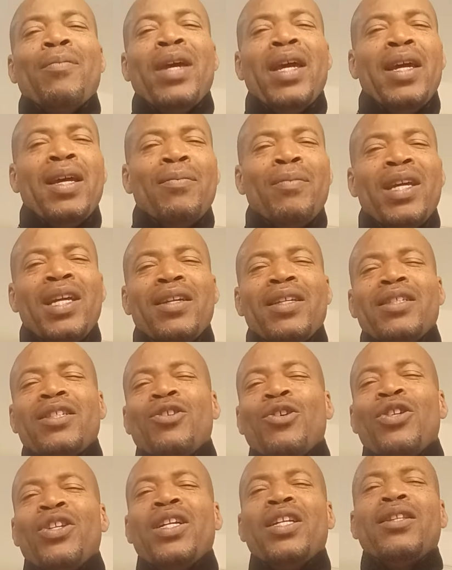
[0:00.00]
man. Make
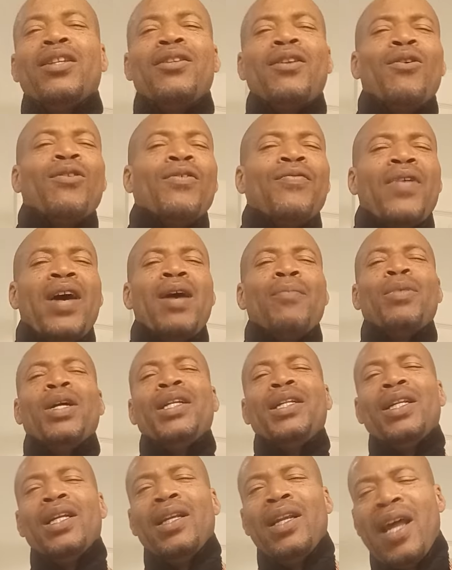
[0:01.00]
sure you hit the notify
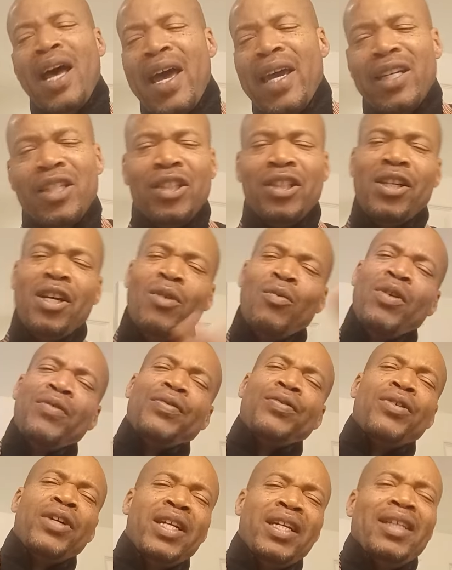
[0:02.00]
button, the like, share it with
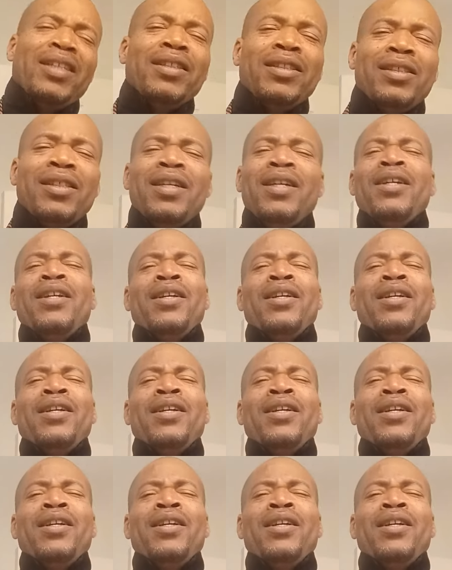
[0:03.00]
friends.